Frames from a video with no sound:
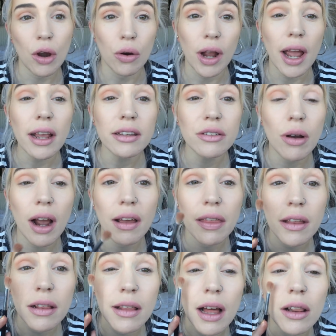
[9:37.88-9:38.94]
Okay, so I
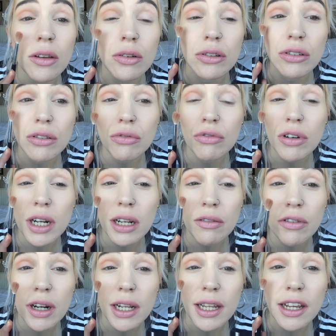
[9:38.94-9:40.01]
think that looks
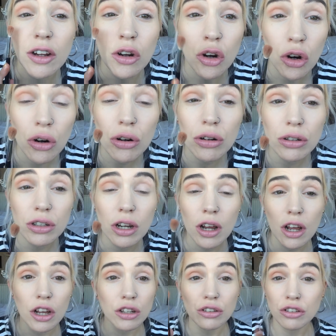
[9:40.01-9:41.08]
really, really good
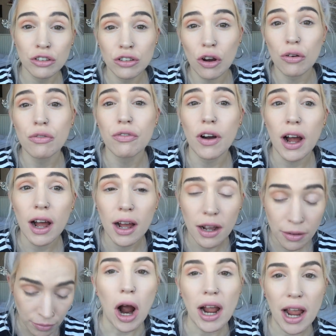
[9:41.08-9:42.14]
so
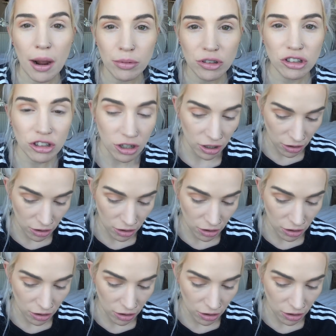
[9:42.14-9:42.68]
far. But I am just